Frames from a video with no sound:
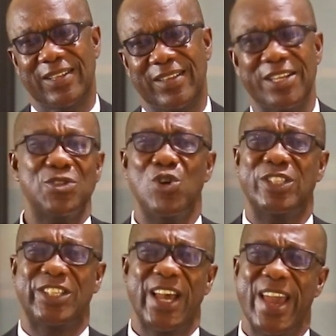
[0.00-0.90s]
there's no
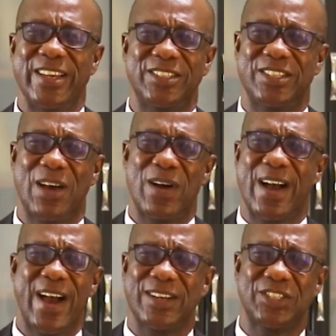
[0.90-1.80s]
change that
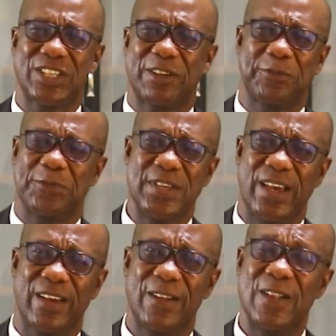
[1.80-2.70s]
our hearts shall fear